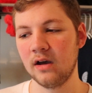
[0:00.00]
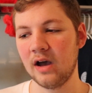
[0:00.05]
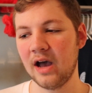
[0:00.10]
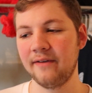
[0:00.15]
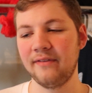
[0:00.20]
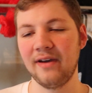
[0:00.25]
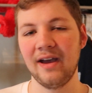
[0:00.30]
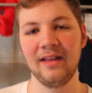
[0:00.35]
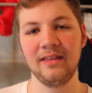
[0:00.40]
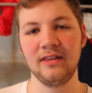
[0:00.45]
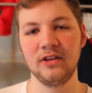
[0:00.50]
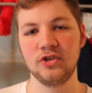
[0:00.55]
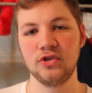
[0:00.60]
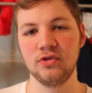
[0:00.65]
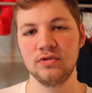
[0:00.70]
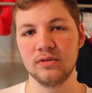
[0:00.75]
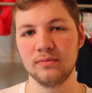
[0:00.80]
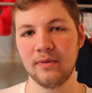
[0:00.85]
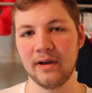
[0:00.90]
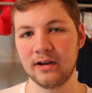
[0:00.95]
I've had these
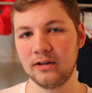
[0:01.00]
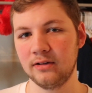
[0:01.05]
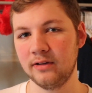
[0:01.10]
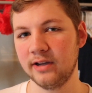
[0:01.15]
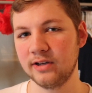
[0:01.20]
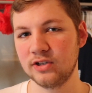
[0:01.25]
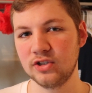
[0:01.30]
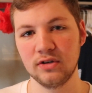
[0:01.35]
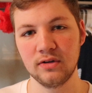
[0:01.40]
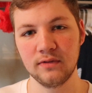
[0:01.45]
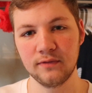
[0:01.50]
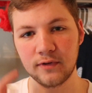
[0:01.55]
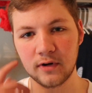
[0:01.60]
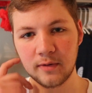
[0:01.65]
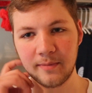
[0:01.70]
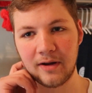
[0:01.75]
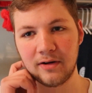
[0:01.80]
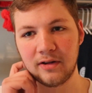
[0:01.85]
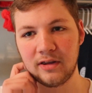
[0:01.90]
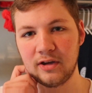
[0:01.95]
shoes in my collection for
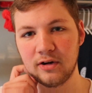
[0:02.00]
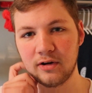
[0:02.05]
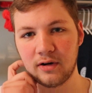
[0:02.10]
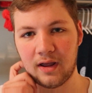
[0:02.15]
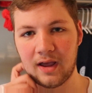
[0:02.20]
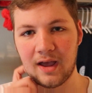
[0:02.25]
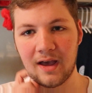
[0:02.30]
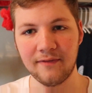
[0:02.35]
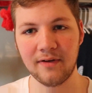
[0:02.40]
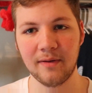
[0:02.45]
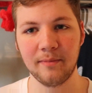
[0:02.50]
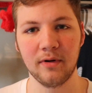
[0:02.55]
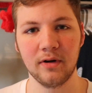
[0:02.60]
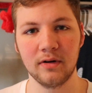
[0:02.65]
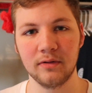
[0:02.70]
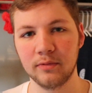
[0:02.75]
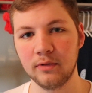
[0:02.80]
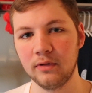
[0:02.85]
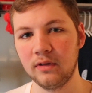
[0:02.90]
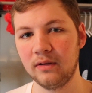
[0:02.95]
about a year and a half. I bought
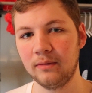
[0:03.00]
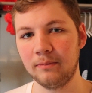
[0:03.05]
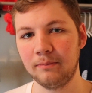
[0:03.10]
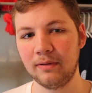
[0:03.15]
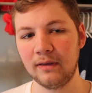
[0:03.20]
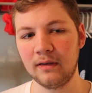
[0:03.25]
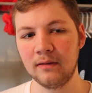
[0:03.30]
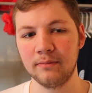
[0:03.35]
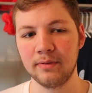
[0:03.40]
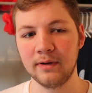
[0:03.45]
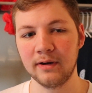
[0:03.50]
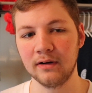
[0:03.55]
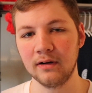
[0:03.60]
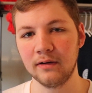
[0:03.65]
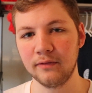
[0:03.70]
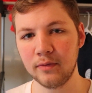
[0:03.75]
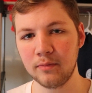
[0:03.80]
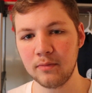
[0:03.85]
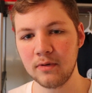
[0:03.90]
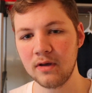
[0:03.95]
a really beat pair
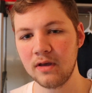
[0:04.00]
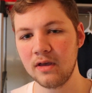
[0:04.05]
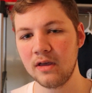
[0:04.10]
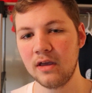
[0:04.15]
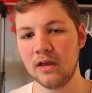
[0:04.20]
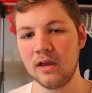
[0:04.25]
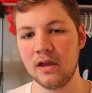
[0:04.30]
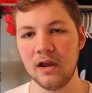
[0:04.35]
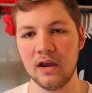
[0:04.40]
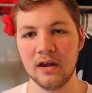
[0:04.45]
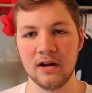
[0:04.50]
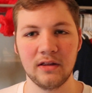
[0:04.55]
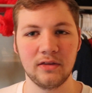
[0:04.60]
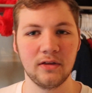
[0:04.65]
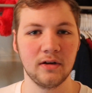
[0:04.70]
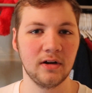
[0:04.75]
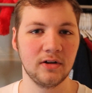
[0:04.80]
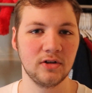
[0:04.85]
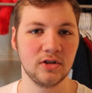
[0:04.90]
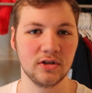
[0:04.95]
of them, and I
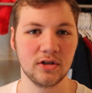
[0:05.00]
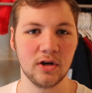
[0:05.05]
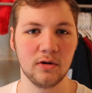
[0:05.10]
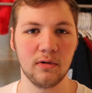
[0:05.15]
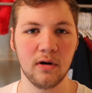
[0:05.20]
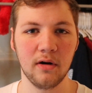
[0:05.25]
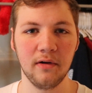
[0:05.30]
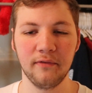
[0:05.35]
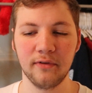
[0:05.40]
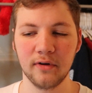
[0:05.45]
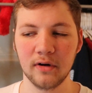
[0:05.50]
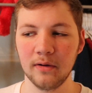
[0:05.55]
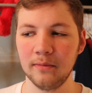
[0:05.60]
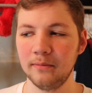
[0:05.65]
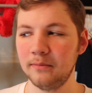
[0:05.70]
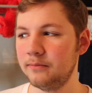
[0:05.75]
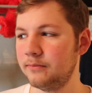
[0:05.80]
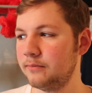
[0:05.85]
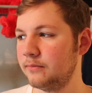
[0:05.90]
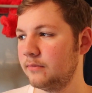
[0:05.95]
thought I'd just go over
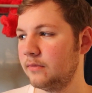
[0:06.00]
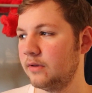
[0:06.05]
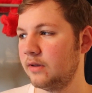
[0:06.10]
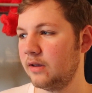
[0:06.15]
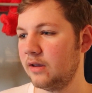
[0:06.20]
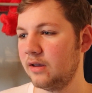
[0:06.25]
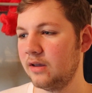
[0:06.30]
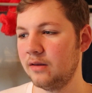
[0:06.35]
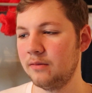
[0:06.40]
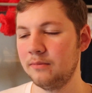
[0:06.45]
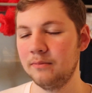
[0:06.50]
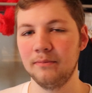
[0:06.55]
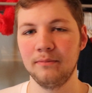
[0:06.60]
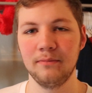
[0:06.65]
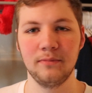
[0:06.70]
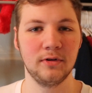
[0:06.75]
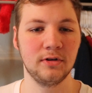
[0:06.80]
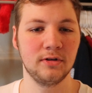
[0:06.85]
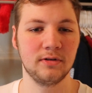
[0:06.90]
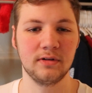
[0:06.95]
them and
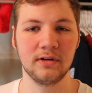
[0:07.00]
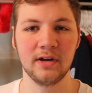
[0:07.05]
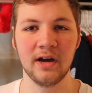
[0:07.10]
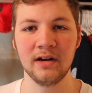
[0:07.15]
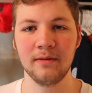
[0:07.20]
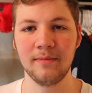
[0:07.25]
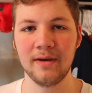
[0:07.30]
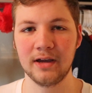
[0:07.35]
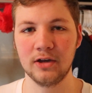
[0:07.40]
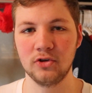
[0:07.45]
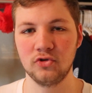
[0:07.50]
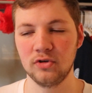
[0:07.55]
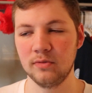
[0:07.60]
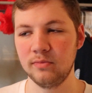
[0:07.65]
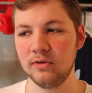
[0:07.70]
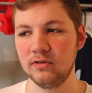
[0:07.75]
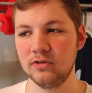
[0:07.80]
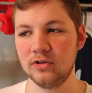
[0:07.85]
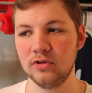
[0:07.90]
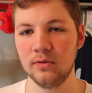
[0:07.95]
just kind of make a
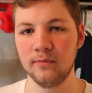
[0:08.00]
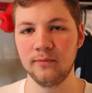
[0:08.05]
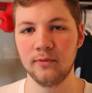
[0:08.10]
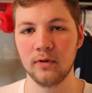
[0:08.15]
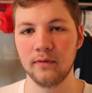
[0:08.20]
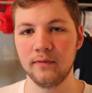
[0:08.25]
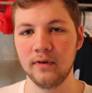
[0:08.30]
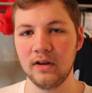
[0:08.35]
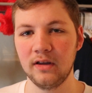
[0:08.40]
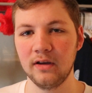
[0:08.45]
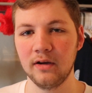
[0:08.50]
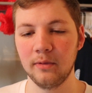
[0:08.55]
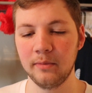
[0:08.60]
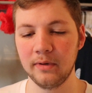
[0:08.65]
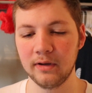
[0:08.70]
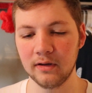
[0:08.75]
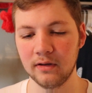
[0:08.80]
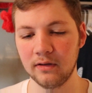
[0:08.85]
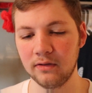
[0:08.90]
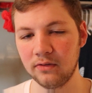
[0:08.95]
tribute to them for a video
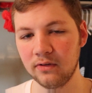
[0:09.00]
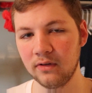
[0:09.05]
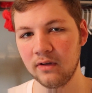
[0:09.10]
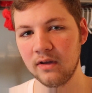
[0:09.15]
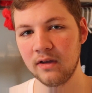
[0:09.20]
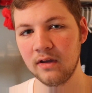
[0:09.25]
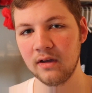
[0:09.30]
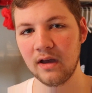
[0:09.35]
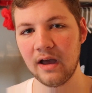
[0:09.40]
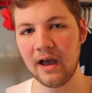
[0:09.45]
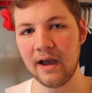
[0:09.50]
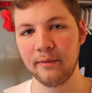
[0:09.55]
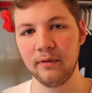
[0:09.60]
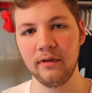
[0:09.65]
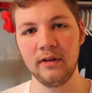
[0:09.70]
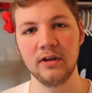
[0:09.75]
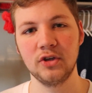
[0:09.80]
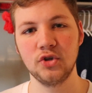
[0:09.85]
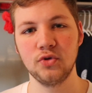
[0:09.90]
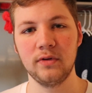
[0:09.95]
because I
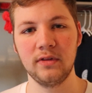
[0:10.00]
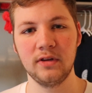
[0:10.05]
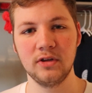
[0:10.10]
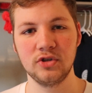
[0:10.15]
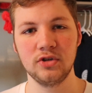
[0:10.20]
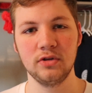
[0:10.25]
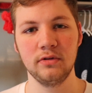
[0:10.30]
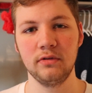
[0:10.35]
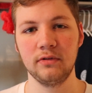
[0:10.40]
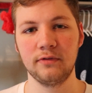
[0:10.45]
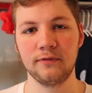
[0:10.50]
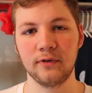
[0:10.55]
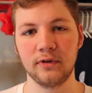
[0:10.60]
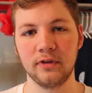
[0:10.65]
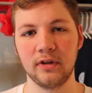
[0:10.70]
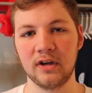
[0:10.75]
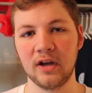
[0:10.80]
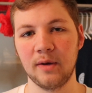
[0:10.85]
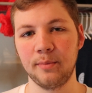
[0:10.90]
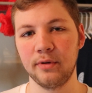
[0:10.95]
really enjoyed these shoes for
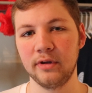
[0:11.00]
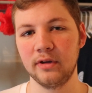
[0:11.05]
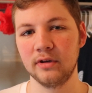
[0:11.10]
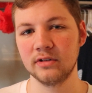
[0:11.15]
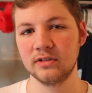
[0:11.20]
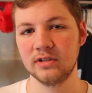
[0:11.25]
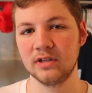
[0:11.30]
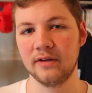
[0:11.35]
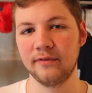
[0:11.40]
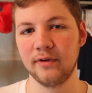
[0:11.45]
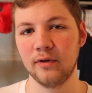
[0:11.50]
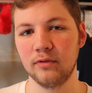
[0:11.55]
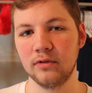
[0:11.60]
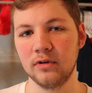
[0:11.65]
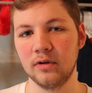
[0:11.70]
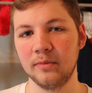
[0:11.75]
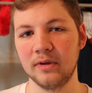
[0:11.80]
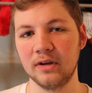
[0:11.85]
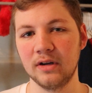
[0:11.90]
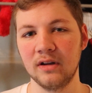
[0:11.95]
the couple years that I've
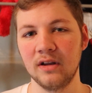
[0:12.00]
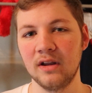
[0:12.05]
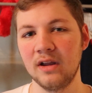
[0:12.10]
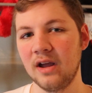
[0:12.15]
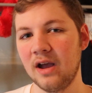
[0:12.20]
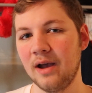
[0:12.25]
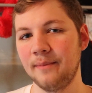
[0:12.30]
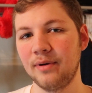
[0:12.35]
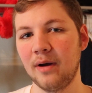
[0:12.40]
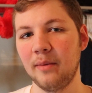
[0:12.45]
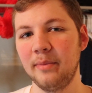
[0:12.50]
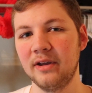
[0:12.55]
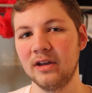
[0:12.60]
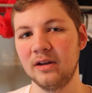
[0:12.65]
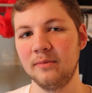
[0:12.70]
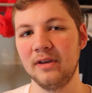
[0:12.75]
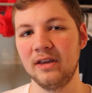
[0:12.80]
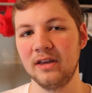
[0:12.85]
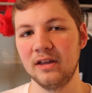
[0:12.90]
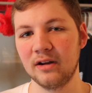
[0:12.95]
owned them, and I'm probably
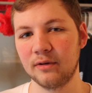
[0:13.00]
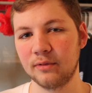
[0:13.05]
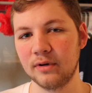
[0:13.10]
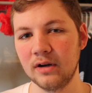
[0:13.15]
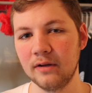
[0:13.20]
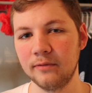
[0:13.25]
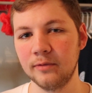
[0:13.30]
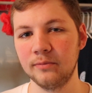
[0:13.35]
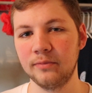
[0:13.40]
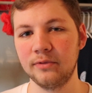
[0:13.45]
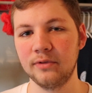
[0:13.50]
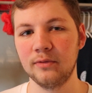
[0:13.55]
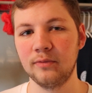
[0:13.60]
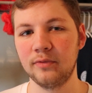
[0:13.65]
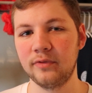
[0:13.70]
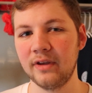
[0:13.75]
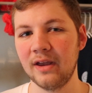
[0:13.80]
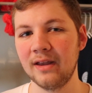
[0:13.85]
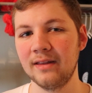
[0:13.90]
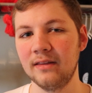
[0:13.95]
going to be getting rid of them
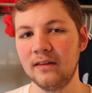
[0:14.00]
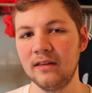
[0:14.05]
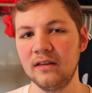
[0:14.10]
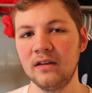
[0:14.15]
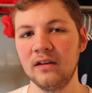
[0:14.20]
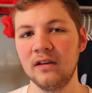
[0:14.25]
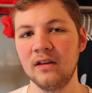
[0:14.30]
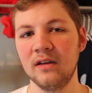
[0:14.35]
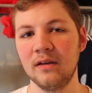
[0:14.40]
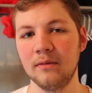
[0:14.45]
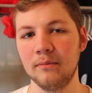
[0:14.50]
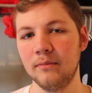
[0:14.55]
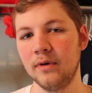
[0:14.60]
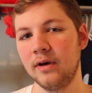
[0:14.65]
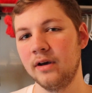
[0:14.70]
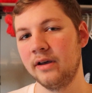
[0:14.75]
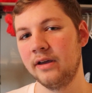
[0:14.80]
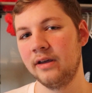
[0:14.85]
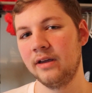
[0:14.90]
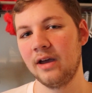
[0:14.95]
soon, sadly,
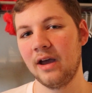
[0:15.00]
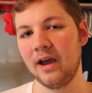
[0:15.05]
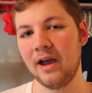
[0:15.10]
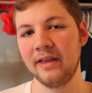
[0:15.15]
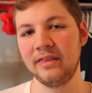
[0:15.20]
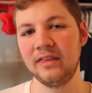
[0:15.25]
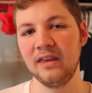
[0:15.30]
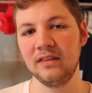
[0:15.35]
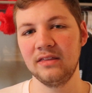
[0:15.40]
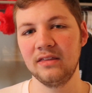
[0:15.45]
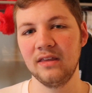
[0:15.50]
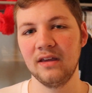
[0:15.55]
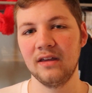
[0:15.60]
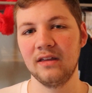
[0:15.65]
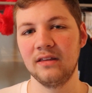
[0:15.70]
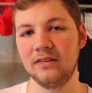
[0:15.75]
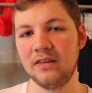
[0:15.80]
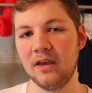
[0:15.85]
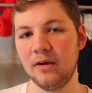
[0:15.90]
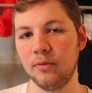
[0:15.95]
but I think
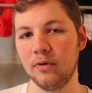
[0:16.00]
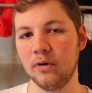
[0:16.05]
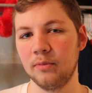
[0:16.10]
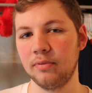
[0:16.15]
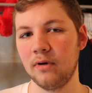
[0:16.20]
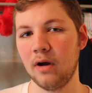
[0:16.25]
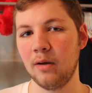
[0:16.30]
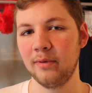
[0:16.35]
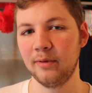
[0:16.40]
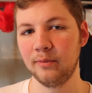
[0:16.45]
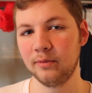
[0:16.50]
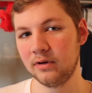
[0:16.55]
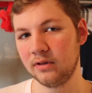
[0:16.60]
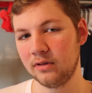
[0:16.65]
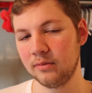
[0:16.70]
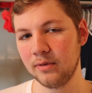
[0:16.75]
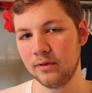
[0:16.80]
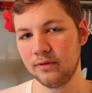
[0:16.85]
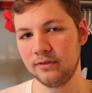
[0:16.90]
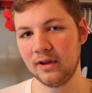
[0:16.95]
that they were probably one of
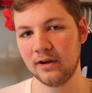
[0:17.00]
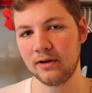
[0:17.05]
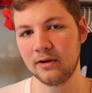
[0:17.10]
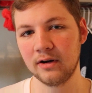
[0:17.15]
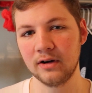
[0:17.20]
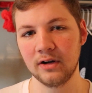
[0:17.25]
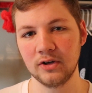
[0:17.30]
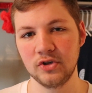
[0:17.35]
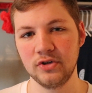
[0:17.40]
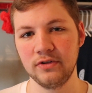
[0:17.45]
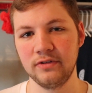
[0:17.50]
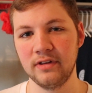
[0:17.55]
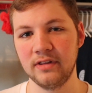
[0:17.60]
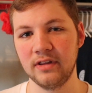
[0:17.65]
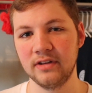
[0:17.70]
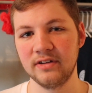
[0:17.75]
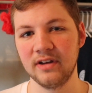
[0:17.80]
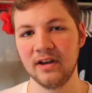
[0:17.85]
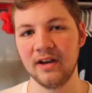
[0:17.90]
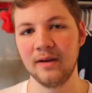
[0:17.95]
the most iconic shoes at
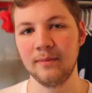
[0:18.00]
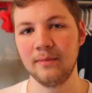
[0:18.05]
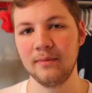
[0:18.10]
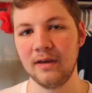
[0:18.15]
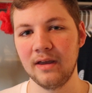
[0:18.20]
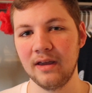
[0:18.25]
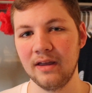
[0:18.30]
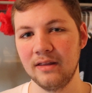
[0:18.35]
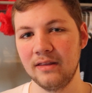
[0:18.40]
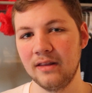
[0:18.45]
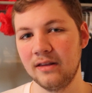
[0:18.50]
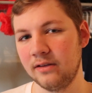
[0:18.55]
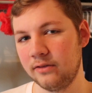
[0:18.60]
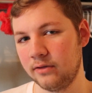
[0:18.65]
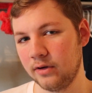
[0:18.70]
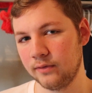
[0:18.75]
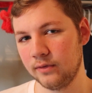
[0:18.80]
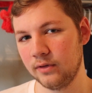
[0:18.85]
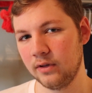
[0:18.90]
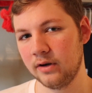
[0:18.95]
the time, and they
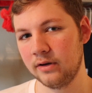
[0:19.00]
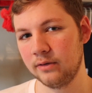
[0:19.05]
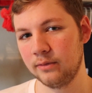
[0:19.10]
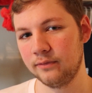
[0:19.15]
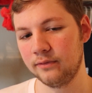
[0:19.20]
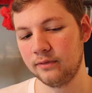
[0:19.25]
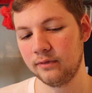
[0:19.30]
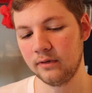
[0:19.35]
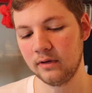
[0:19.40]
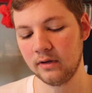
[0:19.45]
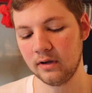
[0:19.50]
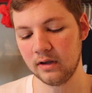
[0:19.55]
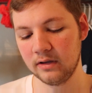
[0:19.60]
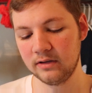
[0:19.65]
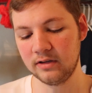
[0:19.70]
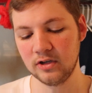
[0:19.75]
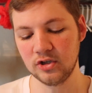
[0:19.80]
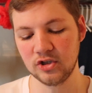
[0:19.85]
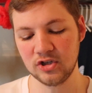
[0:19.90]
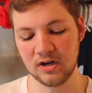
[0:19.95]
deserve a lot of
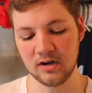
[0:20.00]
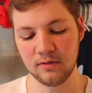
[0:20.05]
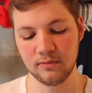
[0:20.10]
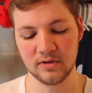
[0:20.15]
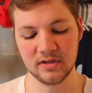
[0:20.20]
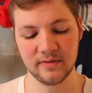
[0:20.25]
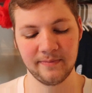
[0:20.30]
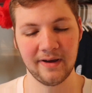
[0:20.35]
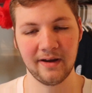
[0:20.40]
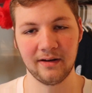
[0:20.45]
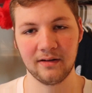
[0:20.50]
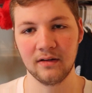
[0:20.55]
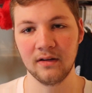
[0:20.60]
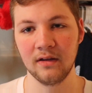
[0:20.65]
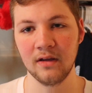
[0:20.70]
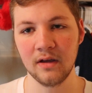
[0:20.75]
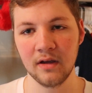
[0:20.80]
attention and respect.